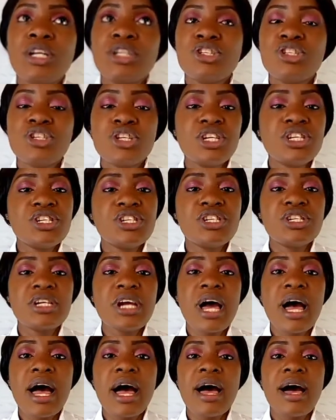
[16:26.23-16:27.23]

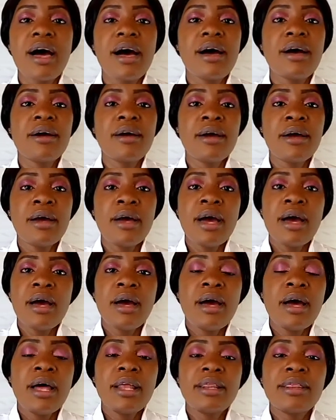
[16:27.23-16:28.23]
ginger,
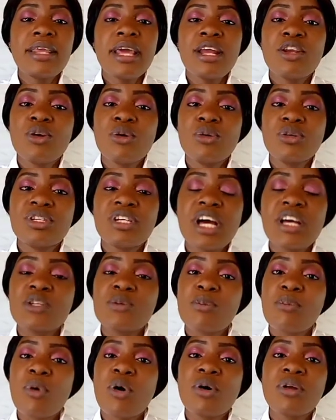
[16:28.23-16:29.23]
and then you
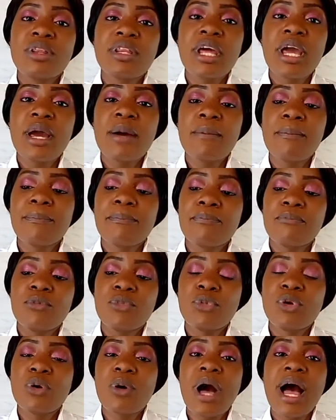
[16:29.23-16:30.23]
just boil them,
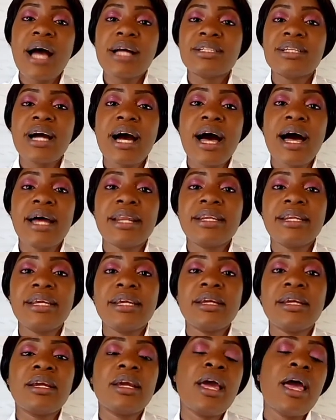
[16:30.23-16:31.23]
you add
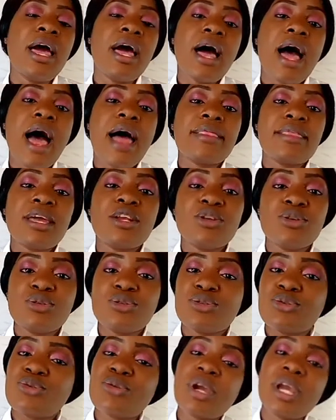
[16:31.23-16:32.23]
honey, and then you
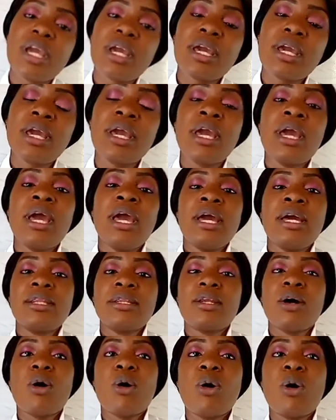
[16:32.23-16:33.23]
drink.
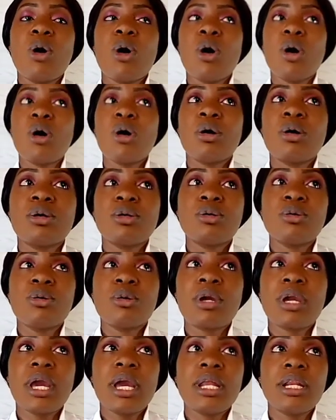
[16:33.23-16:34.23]
Or
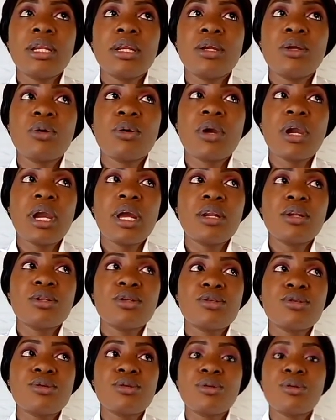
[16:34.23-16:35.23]
you
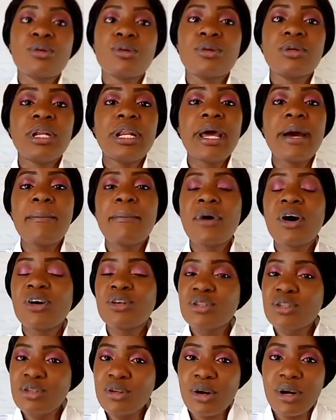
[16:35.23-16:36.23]
can do
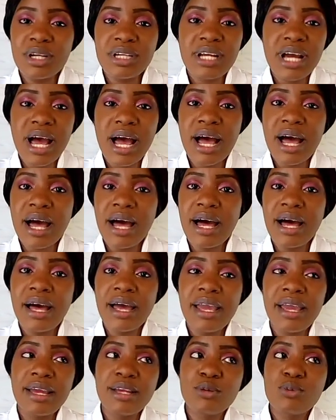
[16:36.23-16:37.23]
lemon
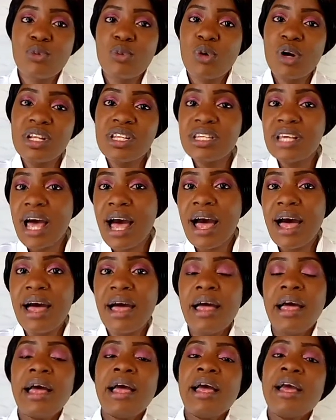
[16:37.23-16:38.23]
soda and water.
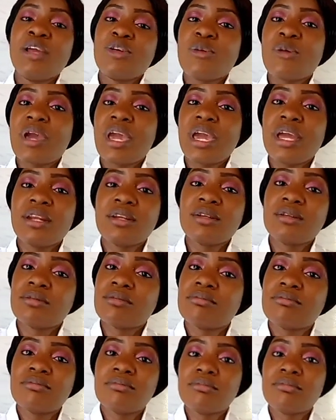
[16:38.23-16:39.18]
You can